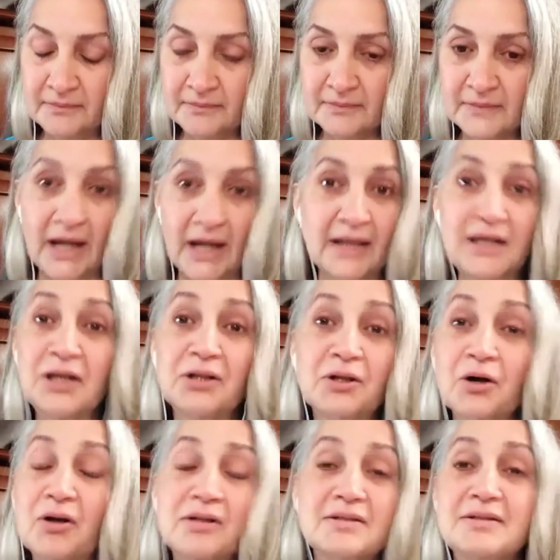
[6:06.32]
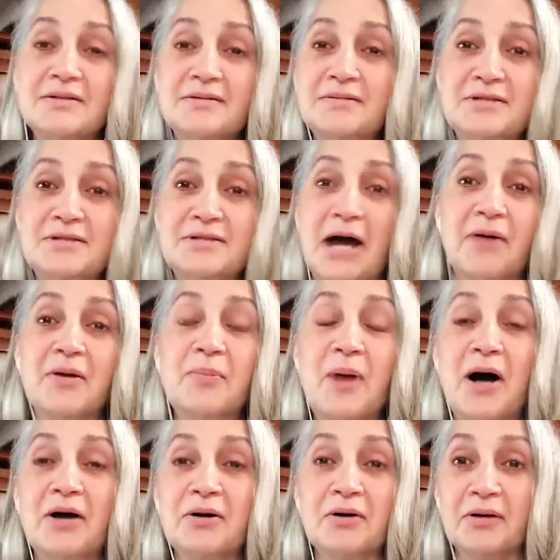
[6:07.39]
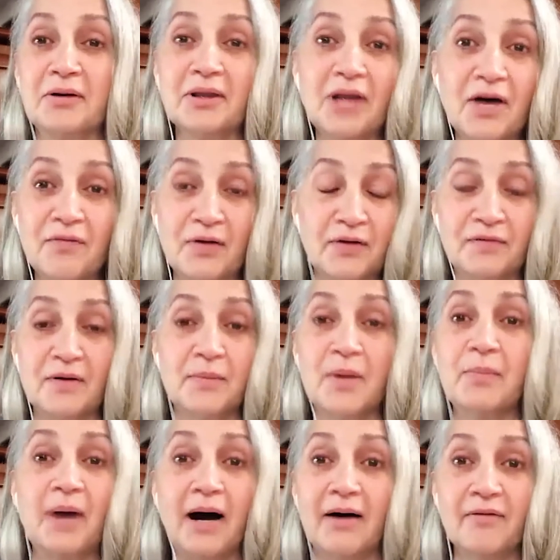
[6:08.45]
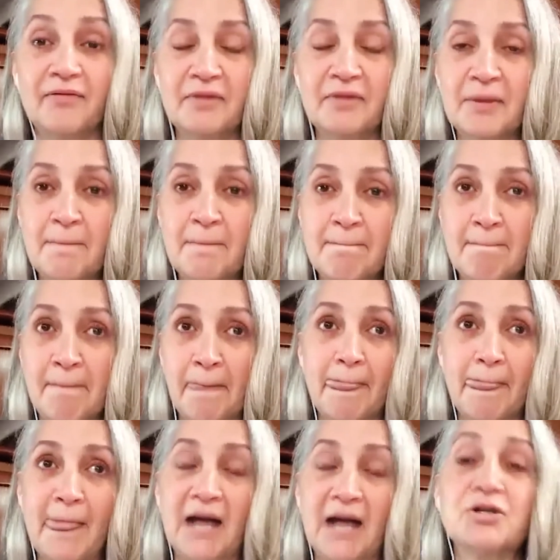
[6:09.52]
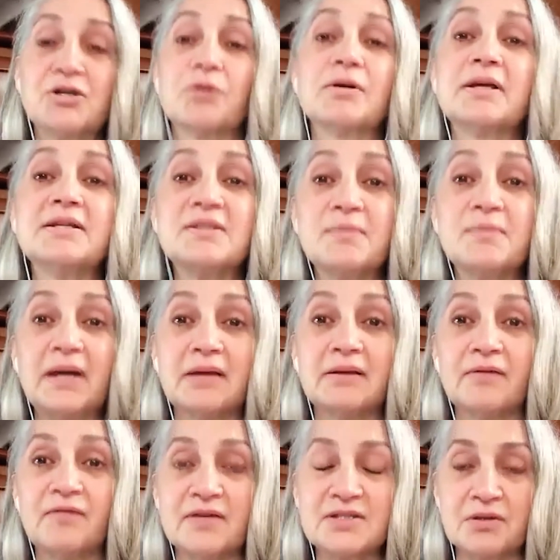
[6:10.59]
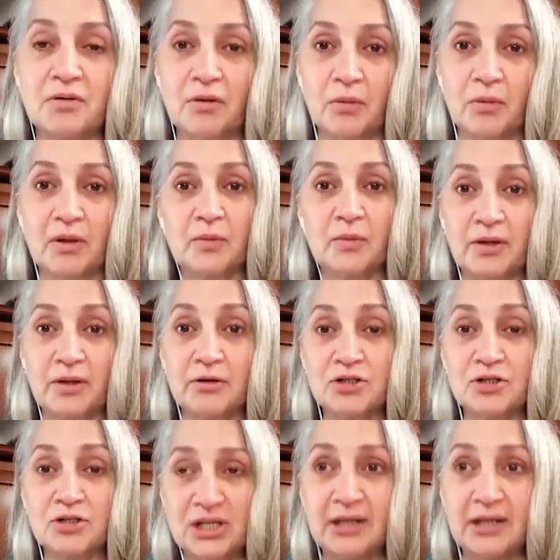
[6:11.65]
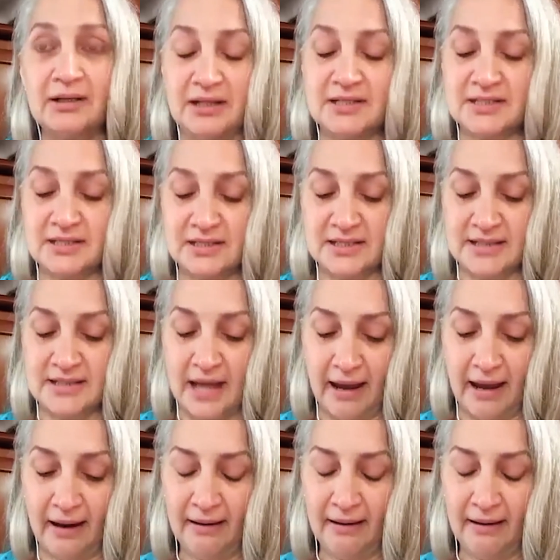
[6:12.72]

I can look down upon her and love her from above. I don't need to be in the physical world with her. She needs to stay.